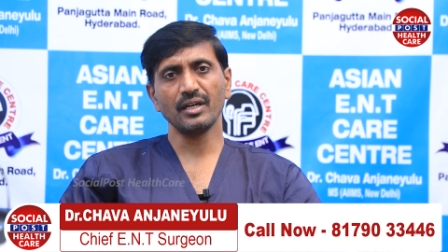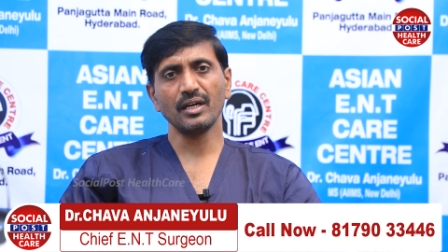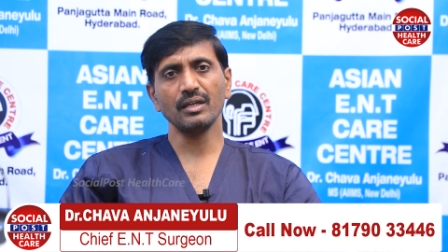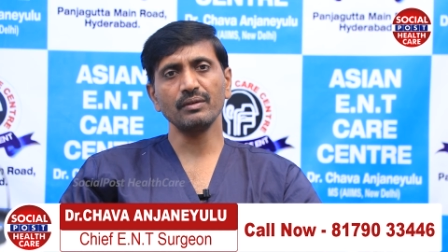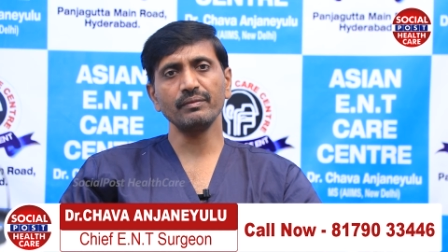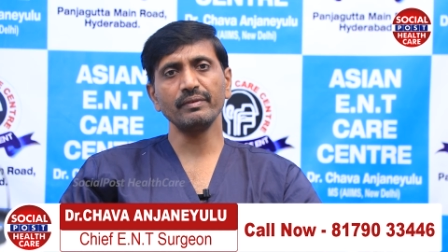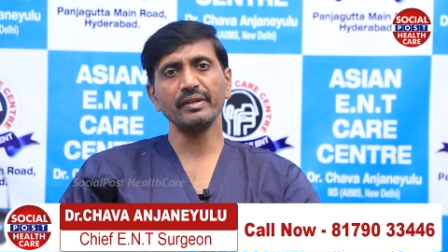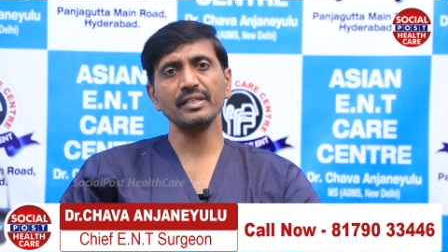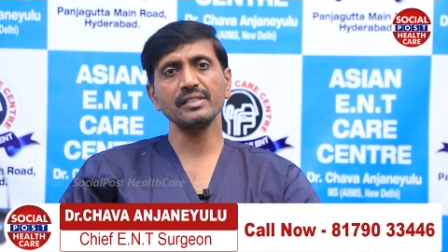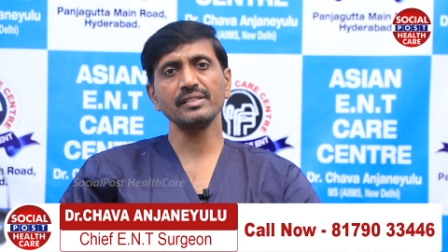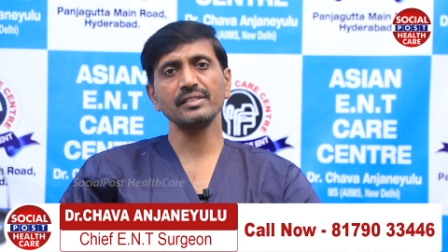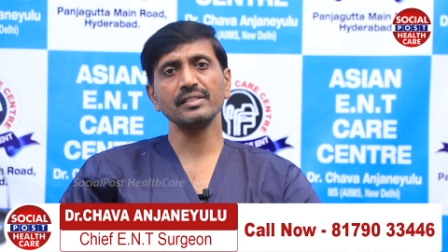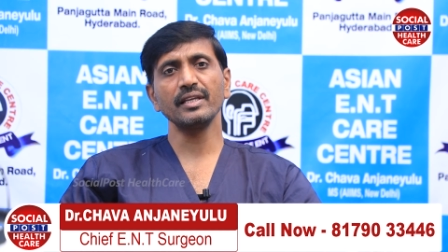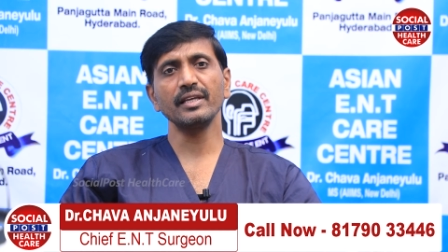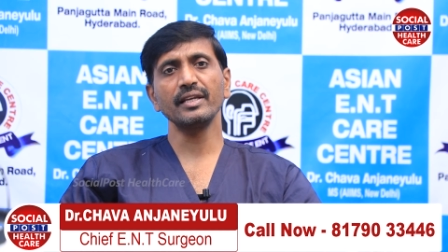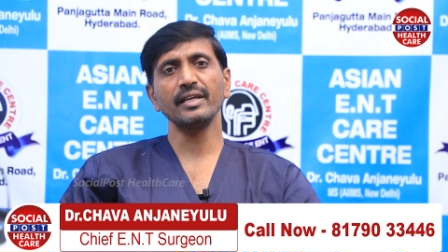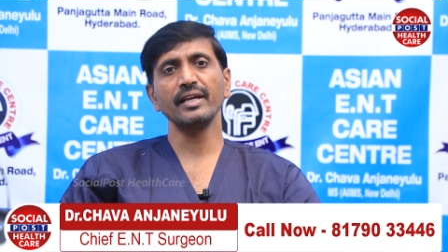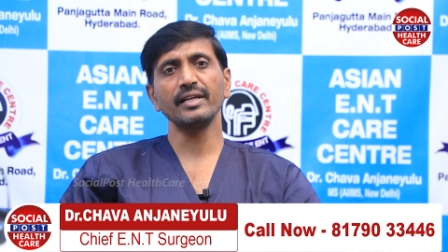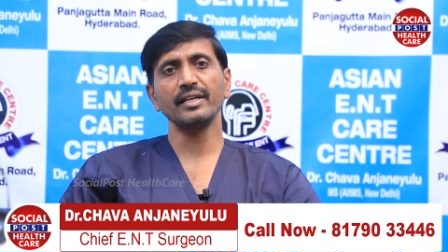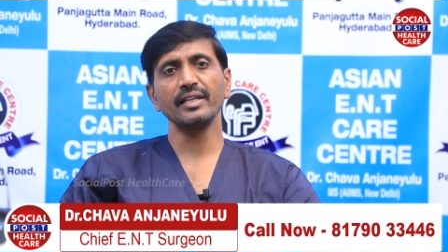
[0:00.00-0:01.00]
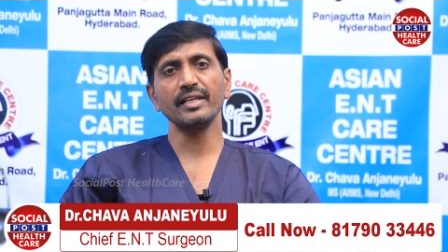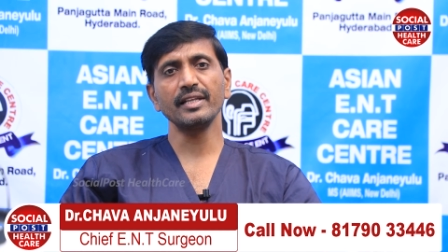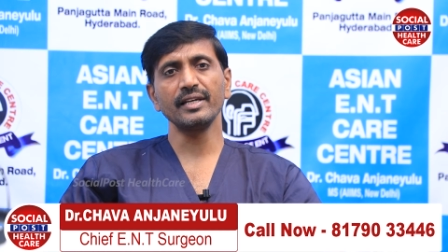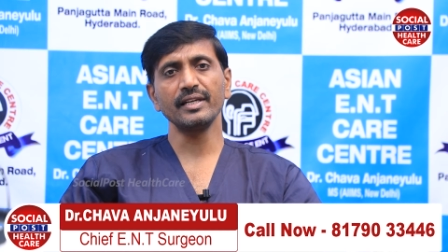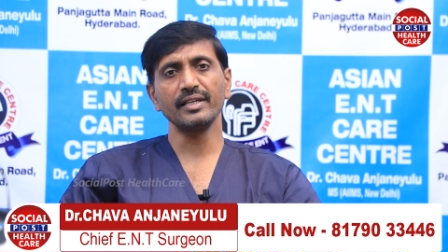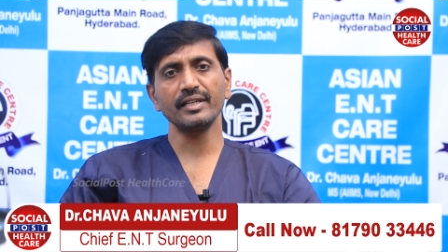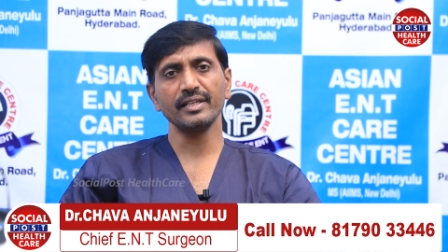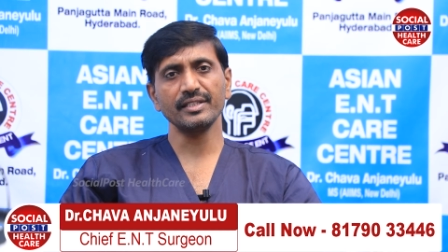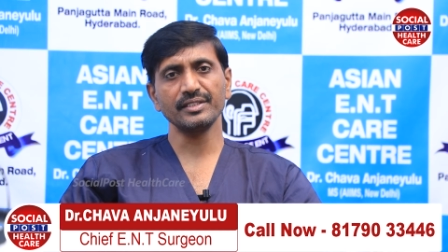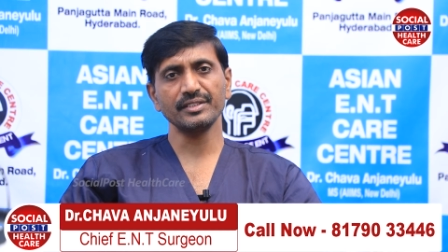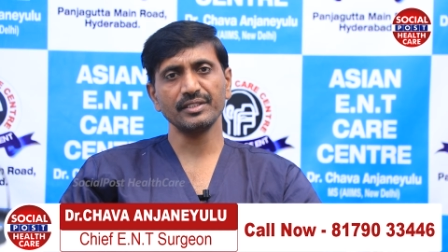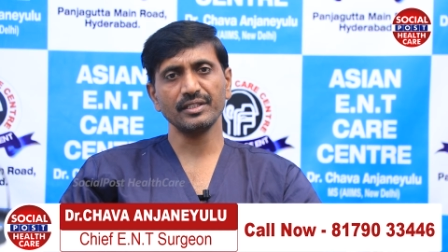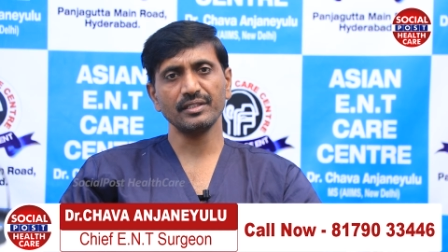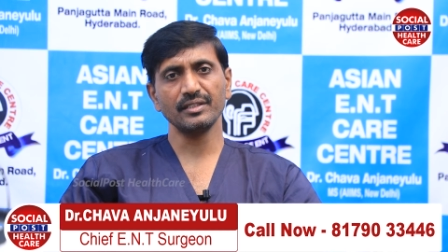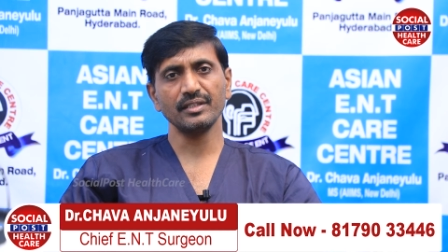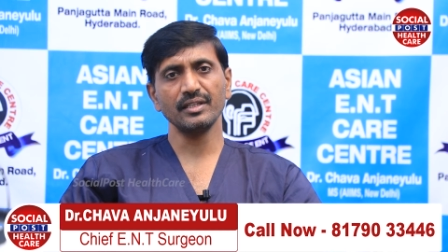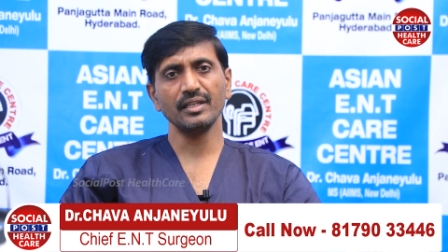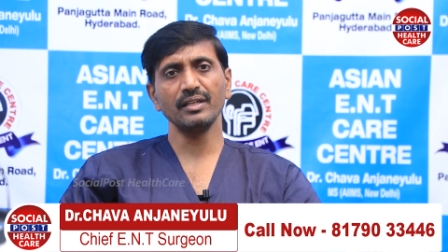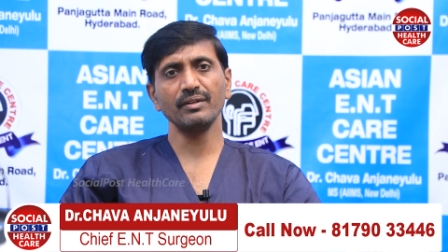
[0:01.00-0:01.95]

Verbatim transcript: Always you get irritation,